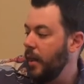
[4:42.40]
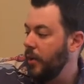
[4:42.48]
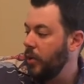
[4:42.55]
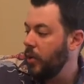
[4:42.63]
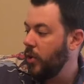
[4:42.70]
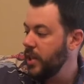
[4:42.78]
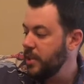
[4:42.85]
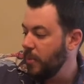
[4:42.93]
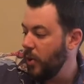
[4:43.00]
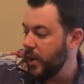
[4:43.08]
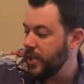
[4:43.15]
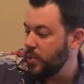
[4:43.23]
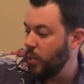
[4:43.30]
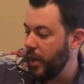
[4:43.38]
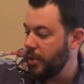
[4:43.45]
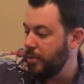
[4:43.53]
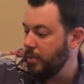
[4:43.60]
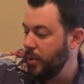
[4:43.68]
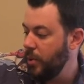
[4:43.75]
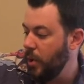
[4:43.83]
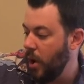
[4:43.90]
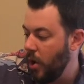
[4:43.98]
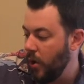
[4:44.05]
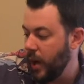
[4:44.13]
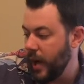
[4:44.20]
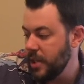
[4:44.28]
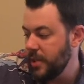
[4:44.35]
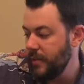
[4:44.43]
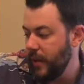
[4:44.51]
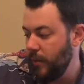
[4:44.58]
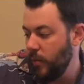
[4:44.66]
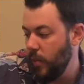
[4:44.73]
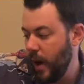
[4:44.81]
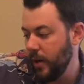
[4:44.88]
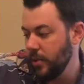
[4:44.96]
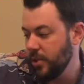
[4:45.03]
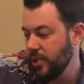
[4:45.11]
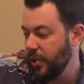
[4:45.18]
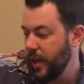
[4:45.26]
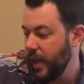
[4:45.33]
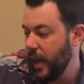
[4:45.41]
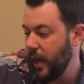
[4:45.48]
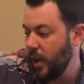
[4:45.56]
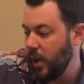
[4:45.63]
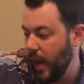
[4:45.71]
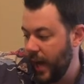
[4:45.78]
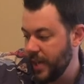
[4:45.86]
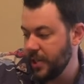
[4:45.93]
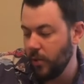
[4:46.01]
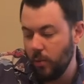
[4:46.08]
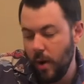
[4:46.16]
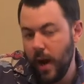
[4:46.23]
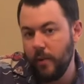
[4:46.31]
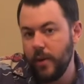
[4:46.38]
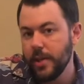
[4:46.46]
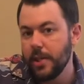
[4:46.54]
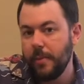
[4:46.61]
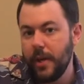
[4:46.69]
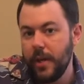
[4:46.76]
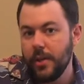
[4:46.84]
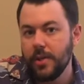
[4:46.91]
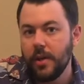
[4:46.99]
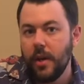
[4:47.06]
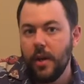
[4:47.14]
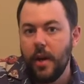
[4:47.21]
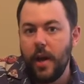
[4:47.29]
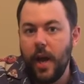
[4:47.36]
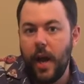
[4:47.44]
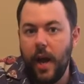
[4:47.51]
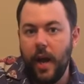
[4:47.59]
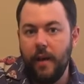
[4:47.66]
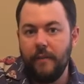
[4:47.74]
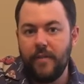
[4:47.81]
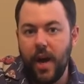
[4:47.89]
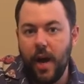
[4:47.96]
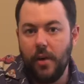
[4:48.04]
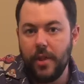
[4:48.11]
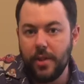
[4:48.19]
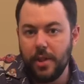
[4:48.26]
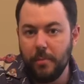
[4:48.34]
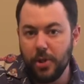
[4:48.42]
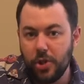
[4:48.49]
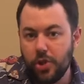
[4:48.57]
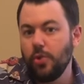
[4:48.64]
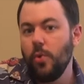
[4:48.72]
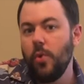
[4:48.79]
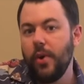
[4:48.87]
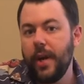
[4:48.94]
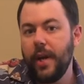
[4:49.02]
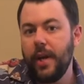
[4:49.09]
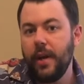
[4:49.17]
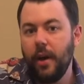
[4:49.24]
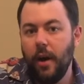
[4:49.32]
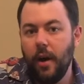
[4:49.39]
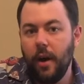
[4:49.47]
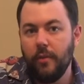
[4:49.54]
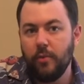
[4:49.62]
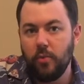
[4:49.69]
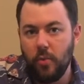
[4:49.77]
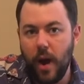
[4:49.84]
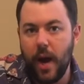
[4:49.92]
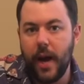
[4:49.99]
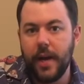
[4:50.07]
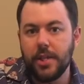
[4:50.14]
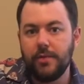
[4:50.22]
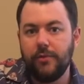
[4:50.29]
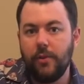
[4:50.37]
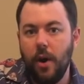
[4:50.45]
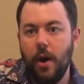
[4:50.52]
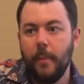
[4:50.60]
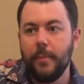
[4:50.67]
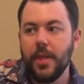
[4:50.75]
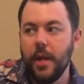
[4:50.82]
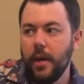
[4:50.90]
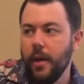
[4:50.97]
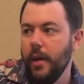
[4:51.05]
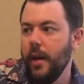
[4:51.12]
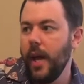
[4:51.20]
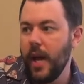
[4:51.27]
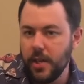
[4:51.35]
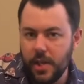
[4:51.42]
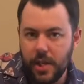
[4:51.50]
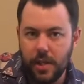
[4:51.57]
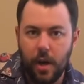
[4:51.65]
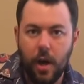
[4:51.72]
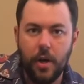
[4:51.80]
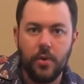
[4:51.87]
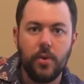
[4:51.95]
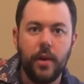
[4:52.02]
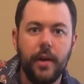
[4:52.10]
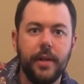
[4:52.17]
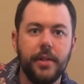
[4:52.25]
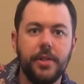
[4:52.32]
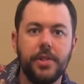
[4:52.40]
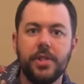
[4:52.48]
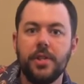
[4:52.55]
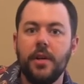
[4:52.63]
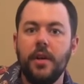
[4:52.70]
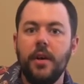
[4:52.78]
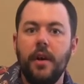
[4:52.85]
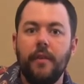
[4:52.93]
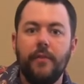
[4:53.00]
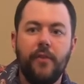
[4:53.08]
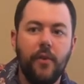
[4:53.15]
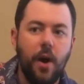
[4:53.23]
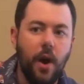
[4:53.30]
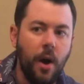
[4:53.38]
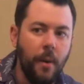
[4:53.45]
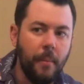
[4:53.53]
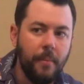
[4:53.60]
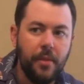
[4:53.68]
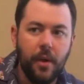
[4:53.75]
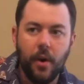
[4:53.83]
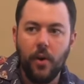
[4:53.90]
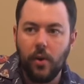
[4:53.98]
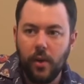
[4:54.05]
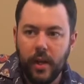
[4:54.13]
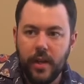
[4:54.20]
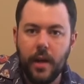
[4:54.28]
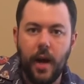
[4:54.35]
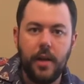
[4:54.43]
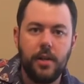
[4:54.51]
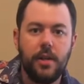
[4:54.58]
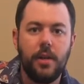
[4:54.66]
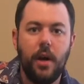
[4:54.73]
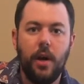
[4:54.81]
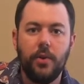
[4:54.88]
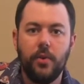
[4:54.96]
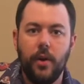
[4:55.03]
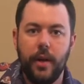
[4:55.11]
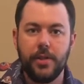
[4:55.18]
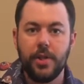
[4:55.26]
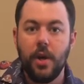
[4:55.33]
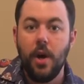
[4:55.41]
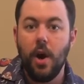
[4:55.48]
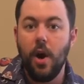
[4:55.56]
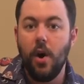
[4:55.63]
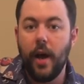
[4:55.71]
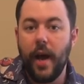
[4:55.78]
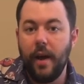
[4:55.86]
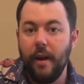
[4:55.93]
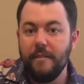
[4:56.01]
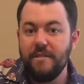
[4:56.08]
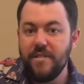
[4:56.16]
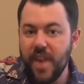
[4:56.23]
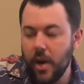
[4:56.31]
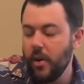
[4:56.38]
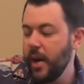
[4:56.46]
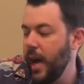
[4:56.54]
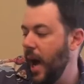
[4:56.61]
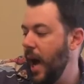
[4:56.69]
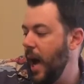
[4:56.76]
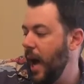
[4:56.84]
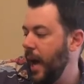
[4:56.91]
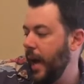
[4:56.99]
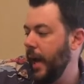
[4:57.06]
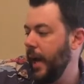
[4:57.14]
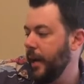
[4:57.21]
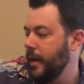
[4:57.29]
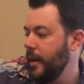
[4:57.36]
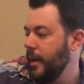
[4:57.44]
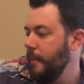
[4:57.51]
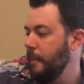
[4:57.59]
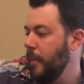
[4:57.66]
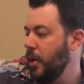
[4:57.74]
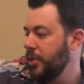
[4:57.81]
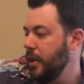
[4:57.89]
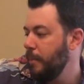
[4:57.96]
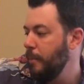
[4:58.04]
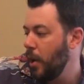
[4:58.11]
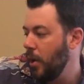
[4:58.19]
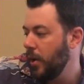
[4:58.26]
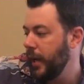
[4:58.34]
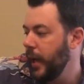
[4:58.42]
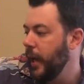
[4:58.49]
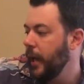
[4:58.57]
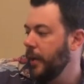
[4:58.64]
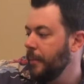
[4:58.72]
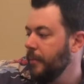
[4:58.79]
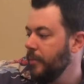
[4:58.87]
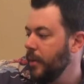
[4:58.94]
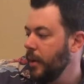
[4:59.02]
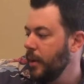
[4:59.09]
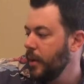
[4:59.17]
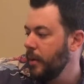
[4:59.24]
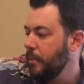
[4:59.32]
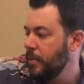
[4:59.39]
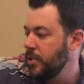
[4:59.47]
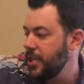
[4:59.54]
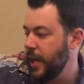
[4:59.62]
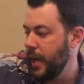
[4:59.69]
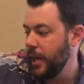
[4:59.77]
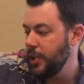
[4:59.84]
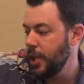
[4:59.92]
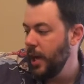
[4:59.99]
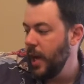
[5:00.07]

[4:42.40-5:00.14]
Chris Morris went through all kinds of different records looking at classic rye recipes and found that the majority of ryes from the 1800s, from the early 1900s, all had a very high malted barley percentage.